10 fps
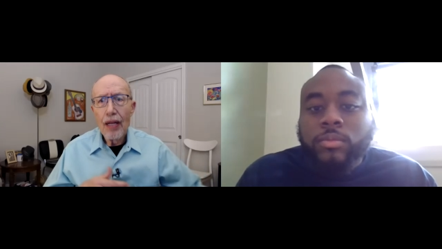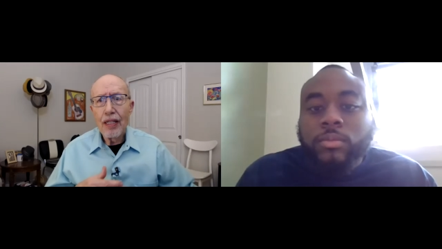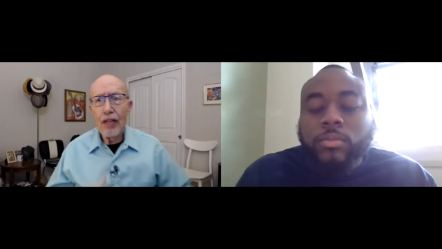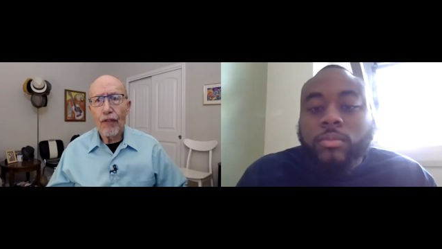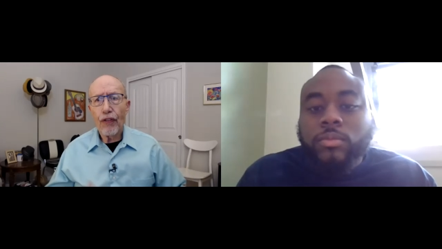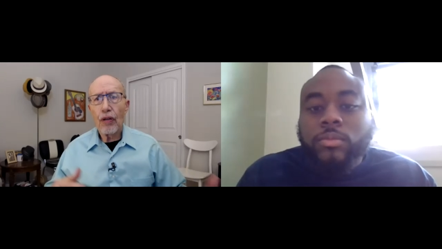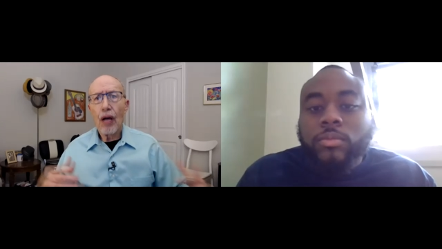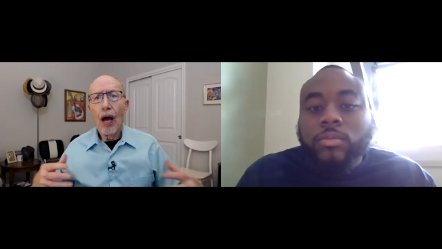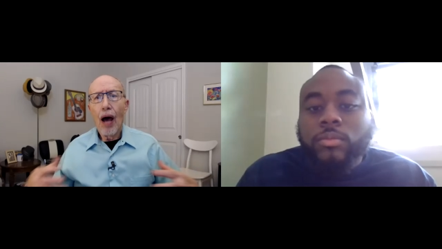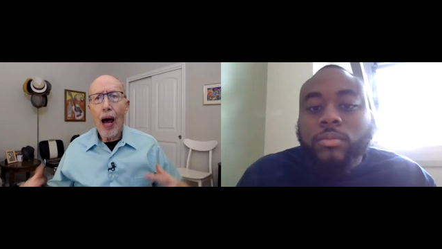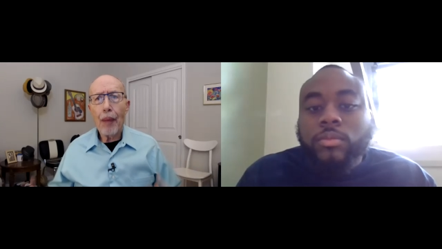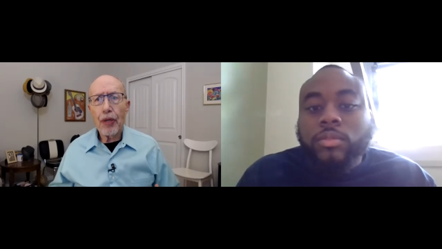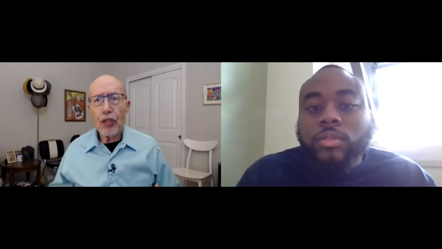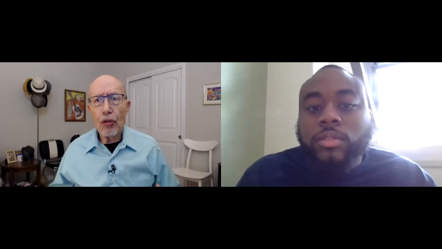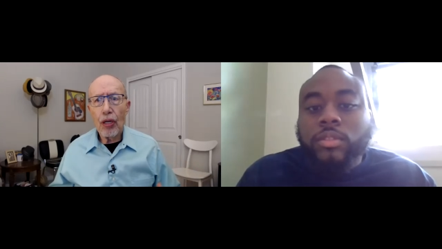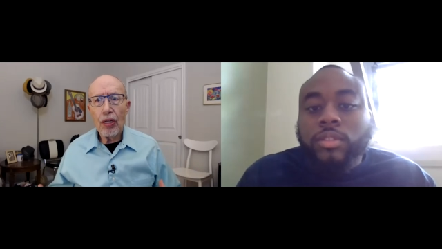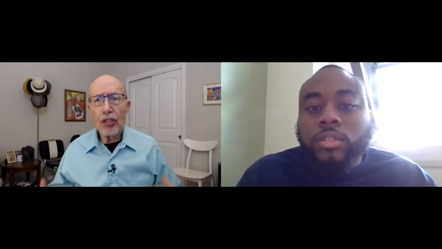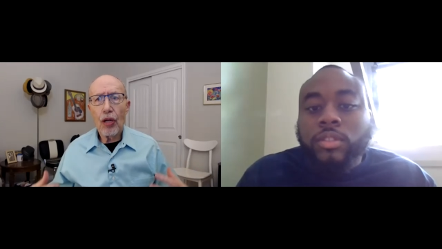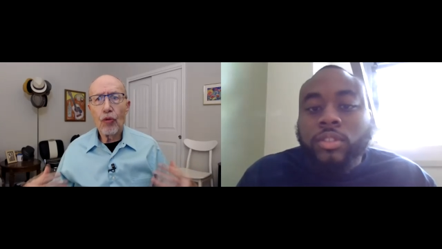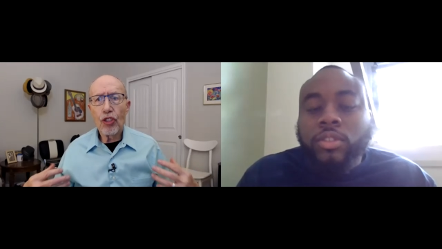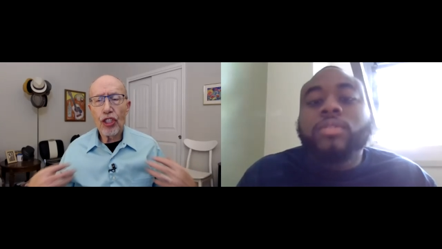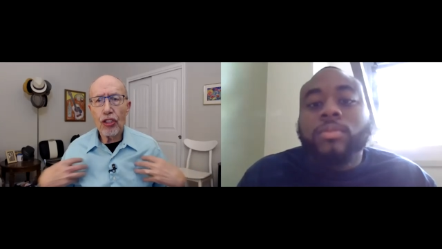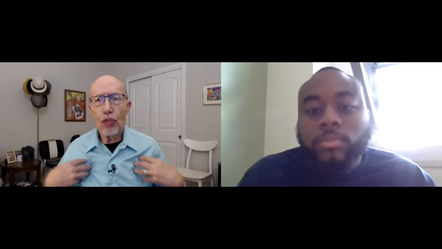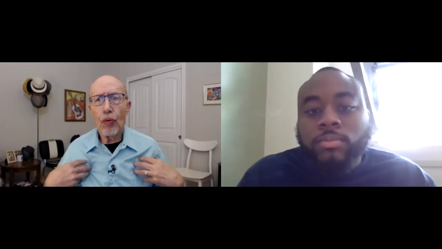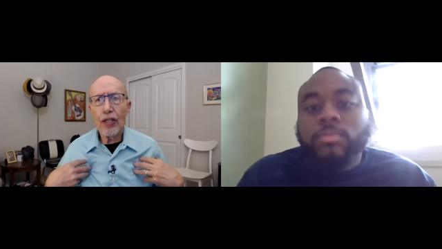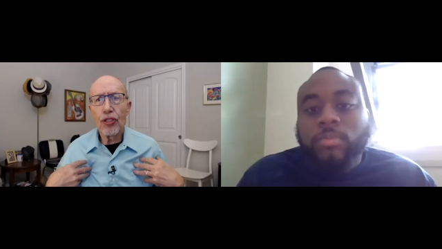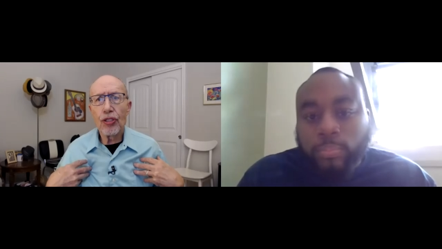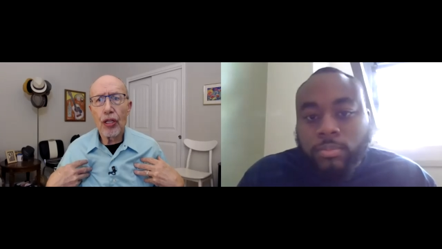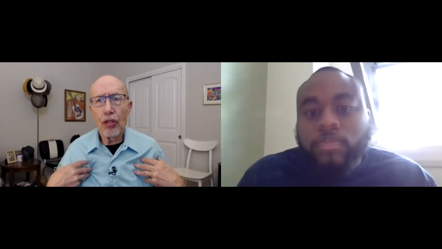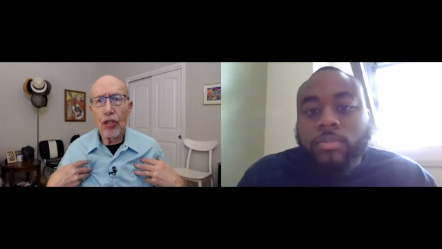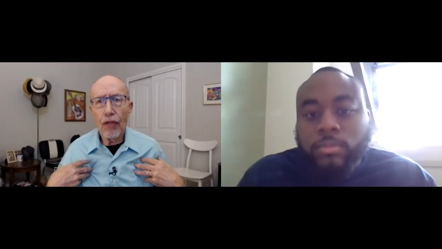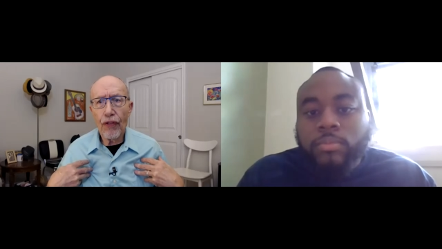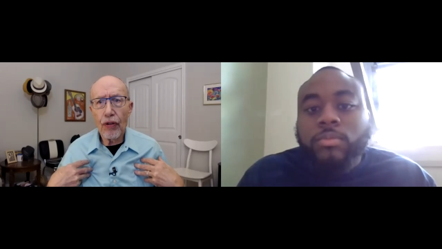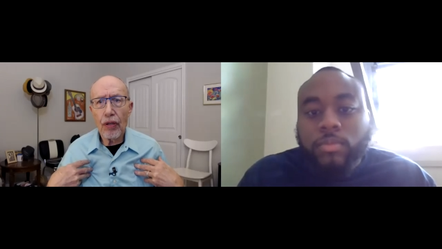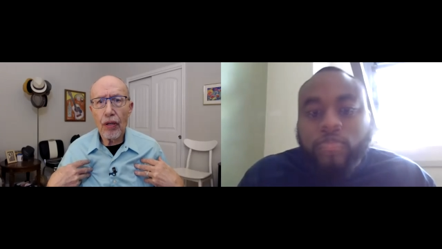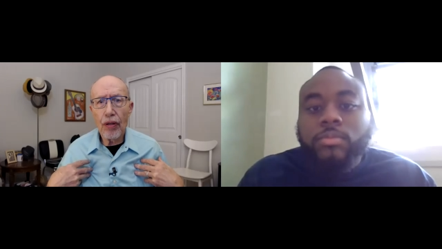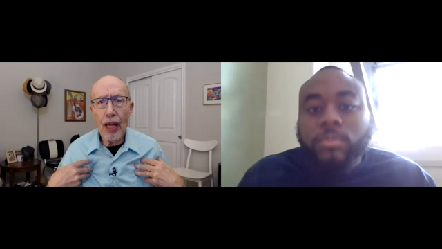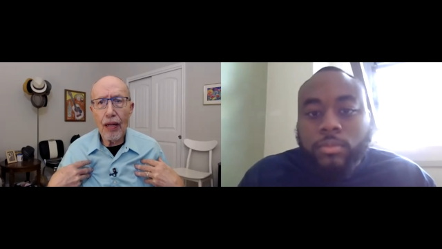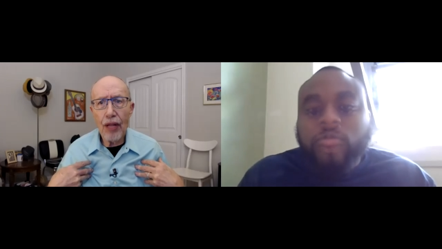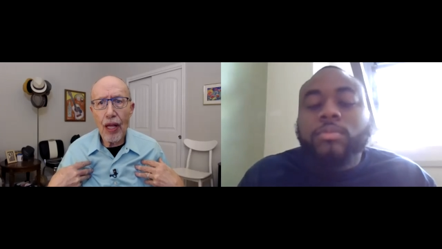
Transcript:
Speaker 1: different opportunities and situations that are different than,